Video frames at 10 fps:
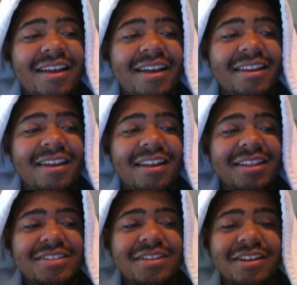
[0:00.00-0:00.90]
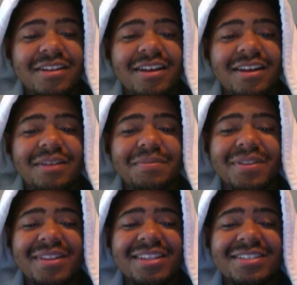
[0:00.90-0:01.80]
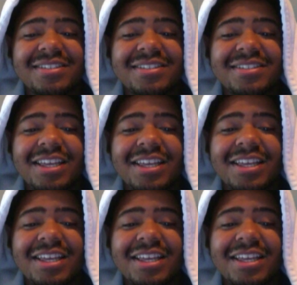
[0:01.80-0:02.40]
And let's look this Team